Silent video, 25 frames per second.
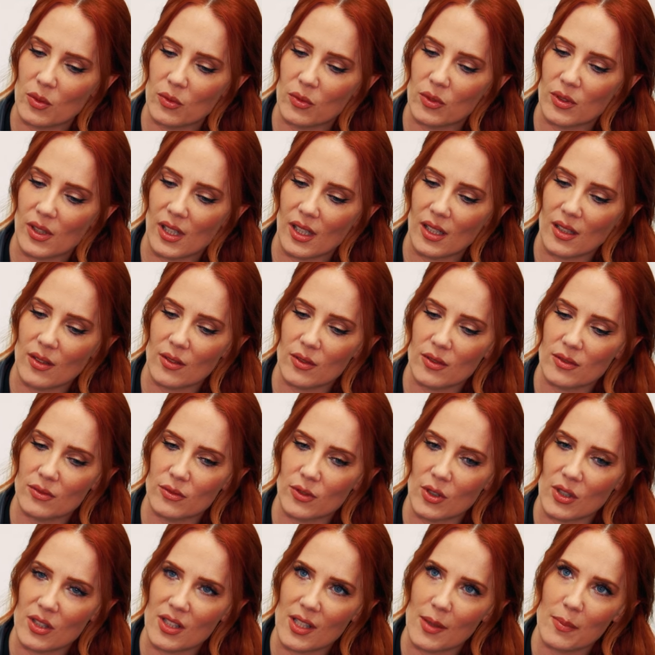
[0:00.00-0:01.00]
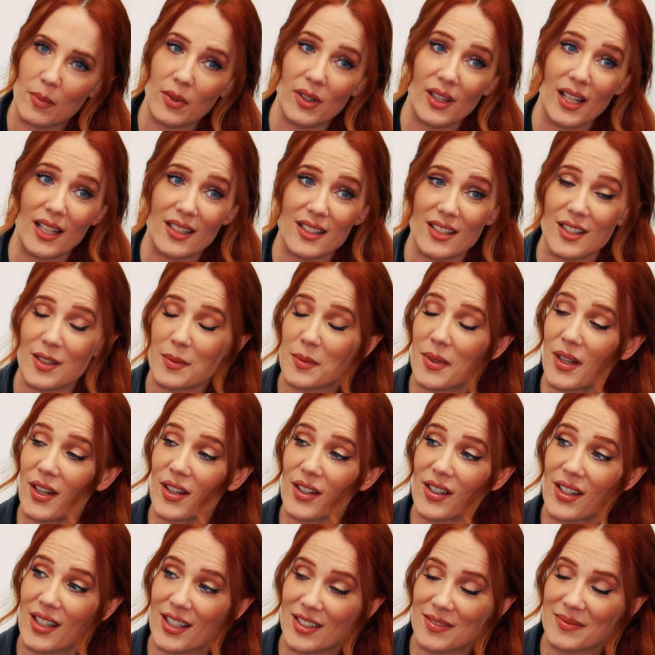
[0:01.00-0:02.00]
for example, Latin
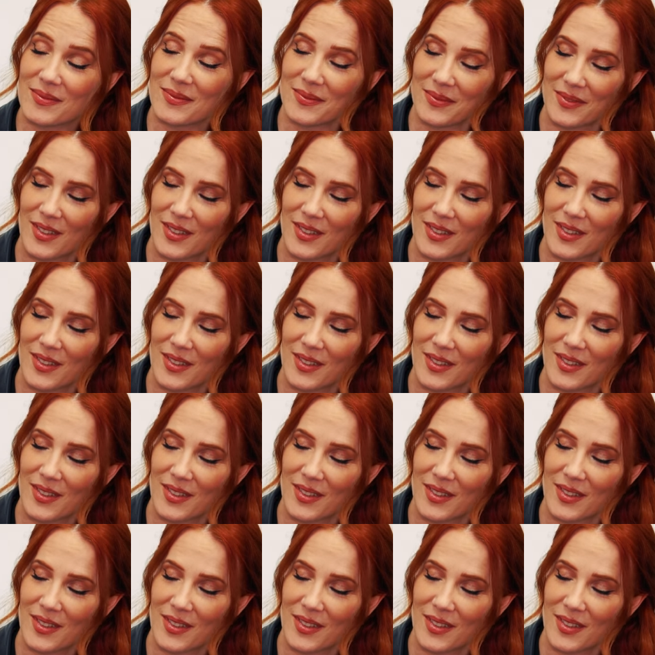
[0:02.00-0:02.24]
America.